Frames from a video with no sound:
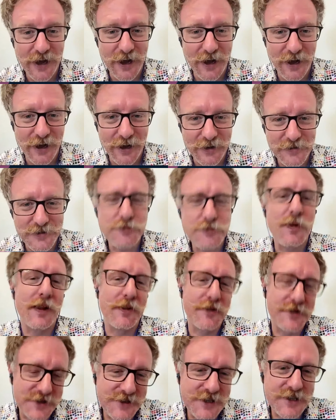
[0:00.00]
uh,
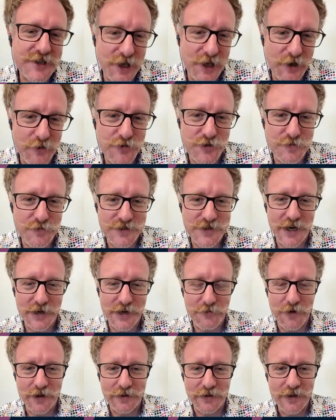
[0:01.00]
well, there's disillusionment
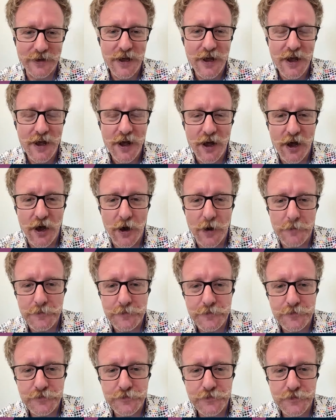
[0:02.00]
anyway.
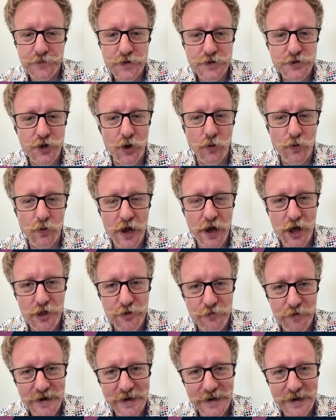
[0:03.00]
Um, so, are
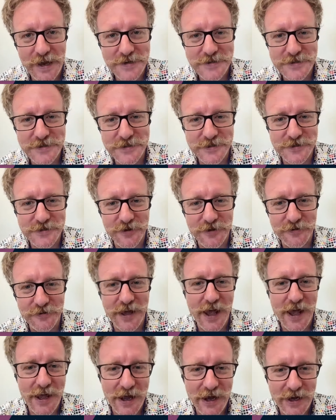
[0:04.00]
there any lessons that
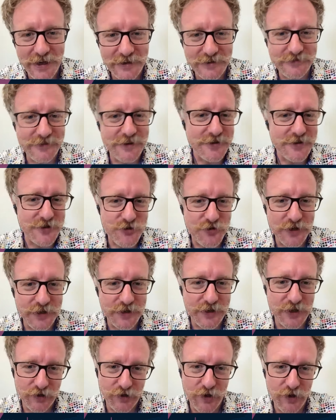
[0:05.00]
the AI
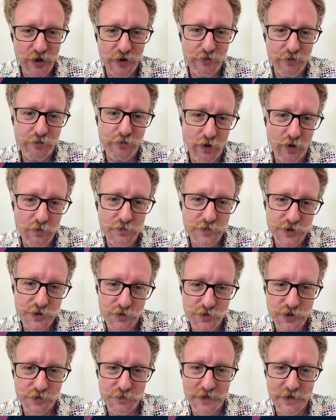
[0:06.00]
industry can learn from
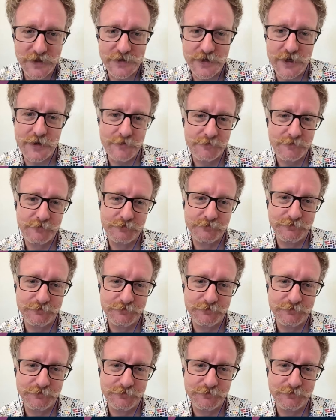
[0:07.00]
social media?